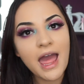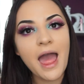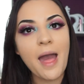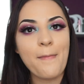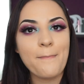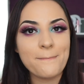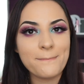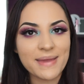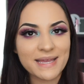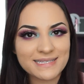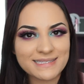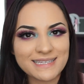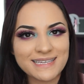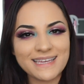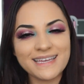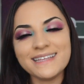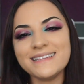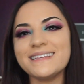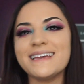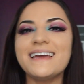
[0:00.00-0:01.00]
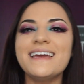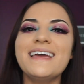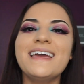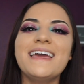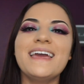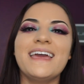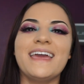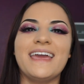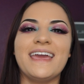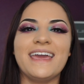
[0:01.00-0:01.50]
Mexican,
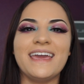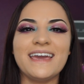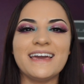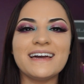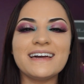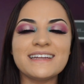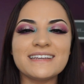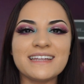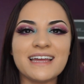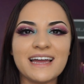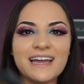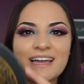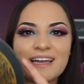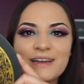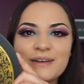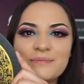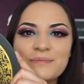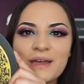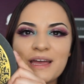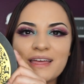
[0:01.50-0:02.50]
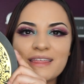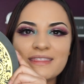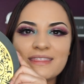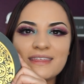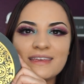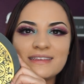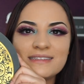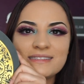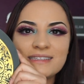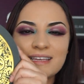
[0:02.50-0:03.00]
and
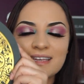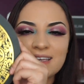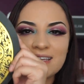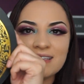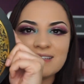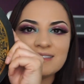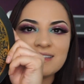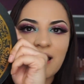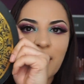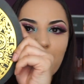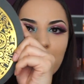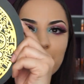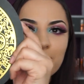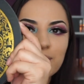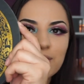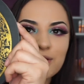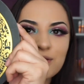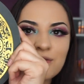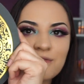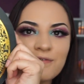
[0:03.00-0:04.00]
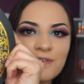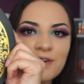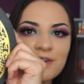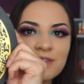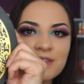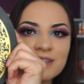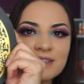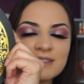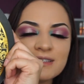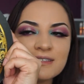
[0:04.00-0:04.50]
this is beautiful.
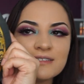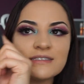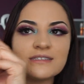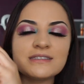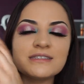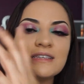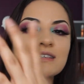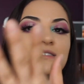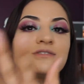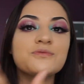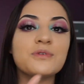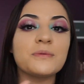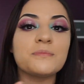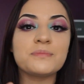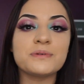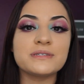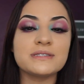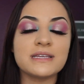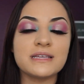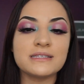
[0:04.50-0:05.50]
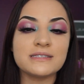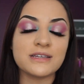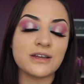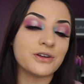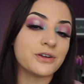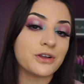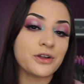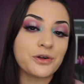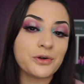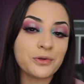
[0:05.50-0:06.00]
This represents
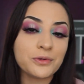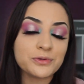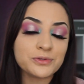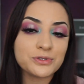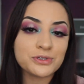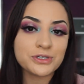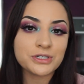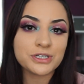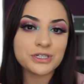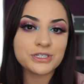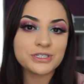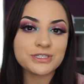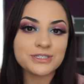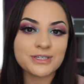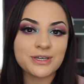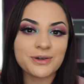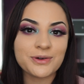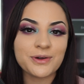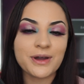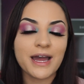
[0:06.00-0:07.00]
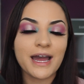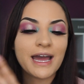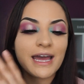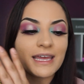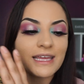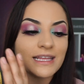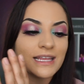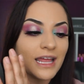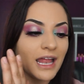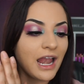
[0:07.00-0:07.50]
our culture, so
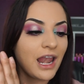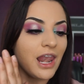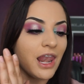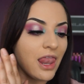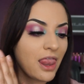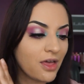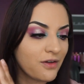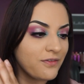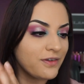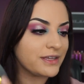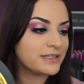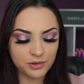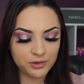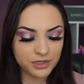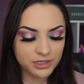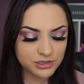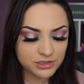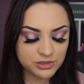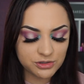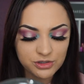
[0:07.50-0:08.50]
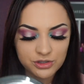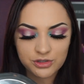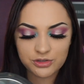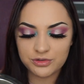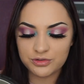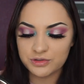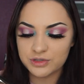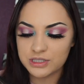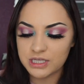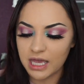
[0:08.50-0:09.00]
I love it. I'm going to
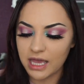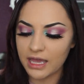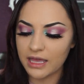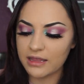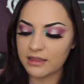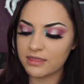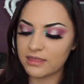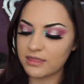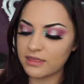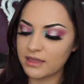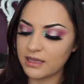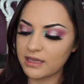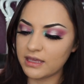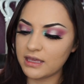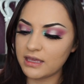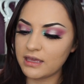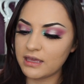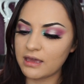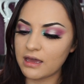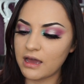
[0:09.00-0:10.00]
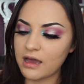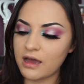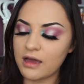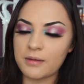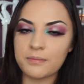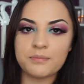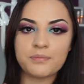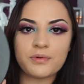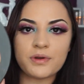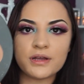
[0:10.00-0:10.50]
use the
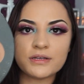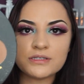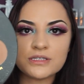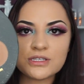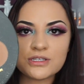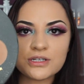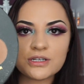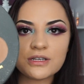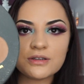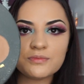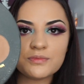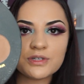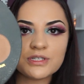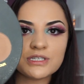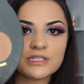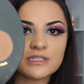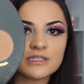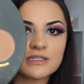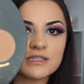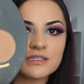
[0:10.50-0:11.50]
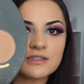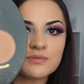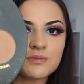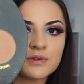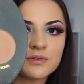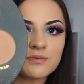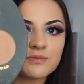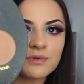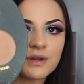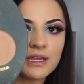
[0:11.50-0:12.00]
bronzer, which is this
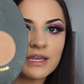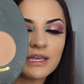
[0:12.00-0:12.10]
one right